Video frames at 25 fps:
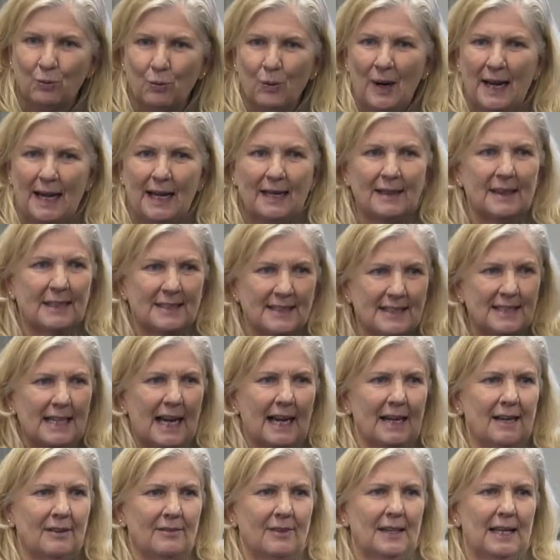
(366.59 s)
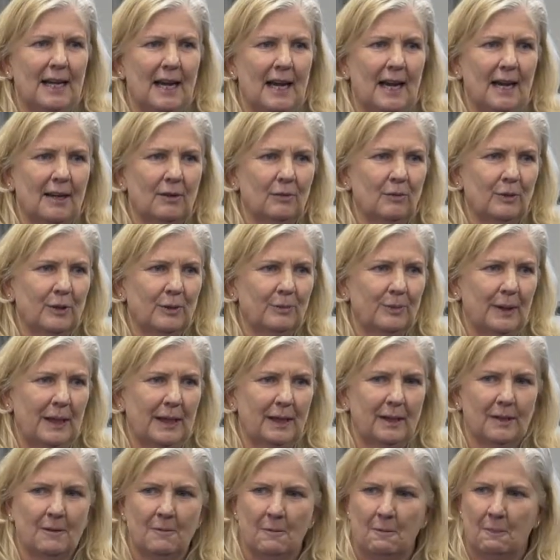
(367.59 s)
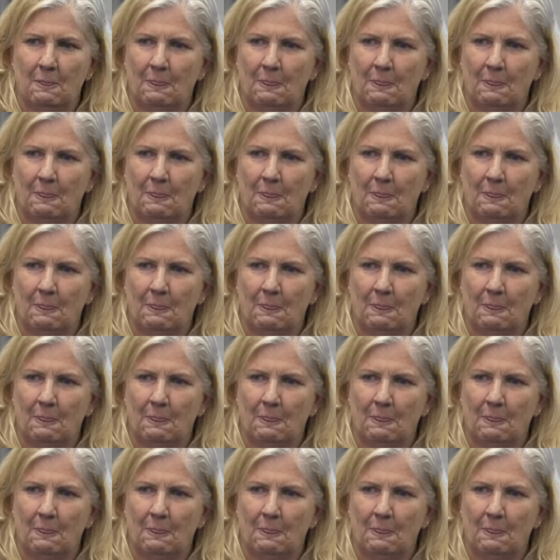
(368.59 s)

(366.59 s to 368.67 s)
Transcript: where the state of the art would be